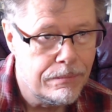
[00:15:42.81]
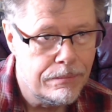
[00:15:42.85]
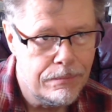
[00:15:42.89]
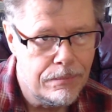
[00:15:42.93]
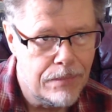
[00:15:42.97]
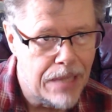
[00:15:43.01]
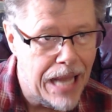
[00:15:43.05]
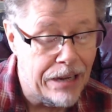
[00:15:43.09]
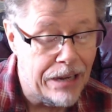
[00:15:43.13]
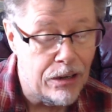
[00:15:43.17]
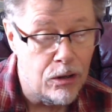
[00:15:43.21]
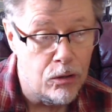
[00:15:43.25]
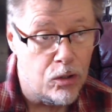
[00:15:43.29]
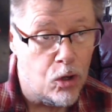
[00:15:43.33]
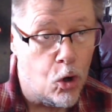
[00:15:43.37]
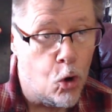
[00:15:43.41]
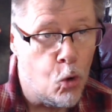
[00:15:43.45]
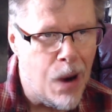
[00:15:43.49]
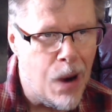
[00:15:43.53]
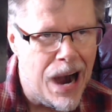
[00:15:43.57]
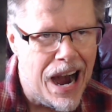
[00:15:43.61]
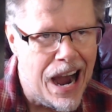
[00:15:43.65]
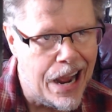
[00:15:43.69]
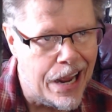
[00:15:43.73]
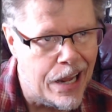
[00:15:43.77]
I don't know
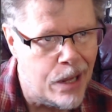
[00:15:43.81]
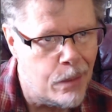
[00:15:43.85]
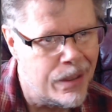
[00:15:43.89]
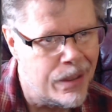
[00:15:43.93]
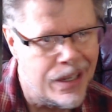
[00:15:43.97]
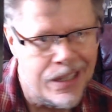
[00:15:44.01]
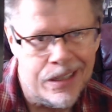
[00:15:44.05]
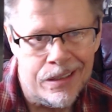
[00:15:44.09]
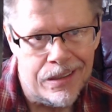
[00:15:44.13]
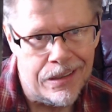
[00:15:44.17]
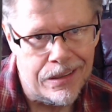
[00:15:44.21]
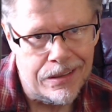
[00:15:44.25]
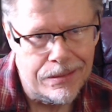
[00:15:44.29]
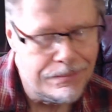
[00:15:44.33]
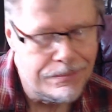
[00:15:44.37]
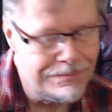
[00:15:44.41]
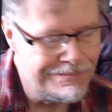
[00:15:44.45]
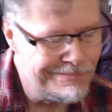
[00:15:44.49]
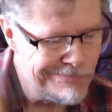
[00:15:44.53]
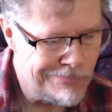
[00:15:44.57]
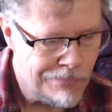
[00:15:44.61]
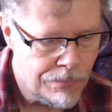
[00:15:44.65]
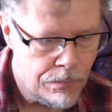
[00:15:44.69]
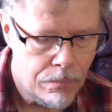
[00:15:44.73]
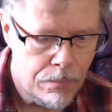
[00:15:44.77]
why, but
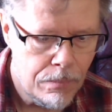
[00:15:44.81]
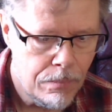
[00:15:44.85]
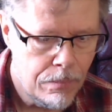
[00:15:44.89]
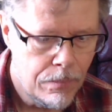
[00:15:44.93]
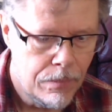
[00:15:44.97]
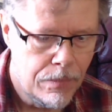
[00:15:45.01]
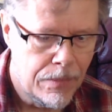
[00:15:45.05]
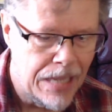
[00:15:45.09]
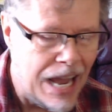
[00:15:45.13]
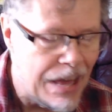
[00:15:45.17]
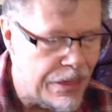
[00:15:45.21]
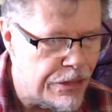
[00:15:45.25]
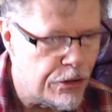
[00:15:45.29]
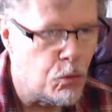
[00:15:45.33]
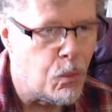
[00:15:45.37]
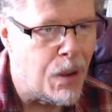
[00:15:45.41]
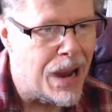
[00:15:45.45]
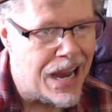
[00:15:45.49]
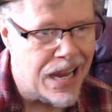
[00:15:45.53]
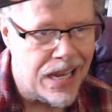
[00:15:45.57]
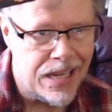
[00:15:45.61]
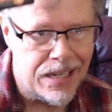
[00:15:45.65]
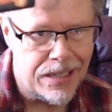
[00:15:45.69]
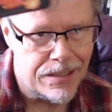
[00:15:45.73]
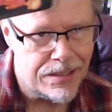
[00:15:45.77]

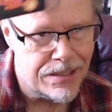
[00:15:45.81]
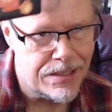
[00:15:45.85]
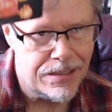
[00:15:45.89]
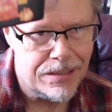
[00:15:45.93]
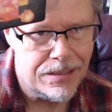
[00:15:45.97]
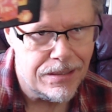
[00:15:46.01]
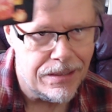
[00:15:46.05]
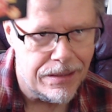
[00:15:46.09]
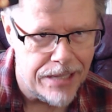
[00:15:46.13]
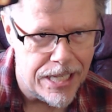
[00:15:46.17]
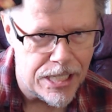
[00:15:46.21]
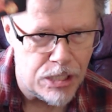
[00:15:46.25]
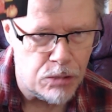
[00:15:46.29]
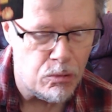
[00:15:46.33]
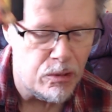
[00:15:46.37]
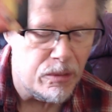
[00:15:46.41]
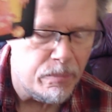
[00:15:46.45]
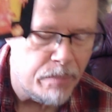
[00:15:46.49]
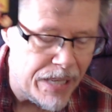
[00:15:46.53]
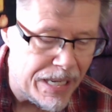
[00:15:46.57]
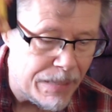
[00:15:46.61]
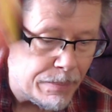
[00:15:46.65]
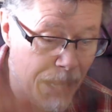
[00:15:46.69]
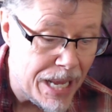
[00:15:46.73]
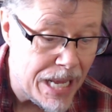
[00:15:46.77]
otherwise, this would
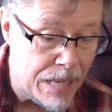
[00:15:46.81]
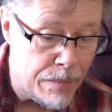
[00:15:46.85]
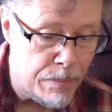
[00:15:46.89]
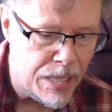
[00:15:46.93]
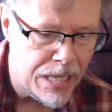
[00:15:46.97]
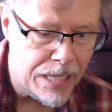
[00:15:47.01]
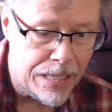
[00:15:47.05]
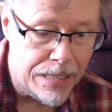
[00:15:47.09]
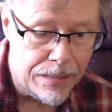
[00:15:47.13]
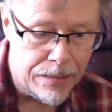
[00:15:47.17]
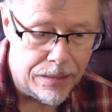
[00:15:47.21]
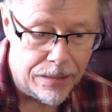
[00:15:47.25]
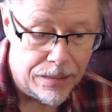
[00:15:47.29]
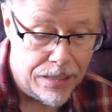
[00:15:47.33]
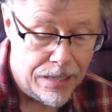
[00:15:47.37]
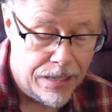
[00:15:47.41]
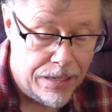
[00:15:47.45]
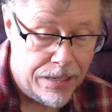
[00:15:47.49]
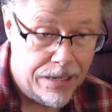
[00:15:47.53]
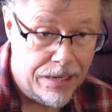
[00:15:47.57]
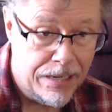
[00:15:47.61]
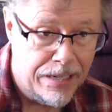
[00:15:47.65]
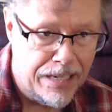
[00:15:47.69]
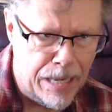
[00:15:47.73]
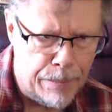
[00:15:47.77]
be maybe
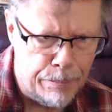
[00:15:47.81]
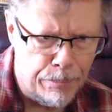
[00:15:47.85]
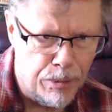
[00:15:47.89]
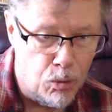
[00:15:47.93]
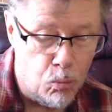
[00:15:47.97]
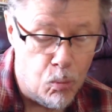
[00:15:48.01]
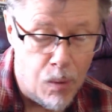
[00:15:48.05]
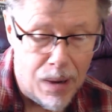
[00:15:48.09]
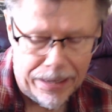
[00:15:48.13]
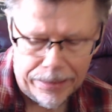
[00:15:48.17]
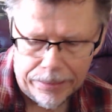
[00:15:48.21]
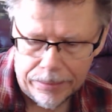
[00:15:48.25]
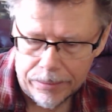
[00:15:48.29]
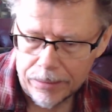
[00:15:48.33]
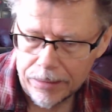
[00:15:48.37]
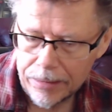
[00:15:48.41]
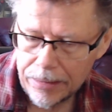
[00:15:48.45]
number one.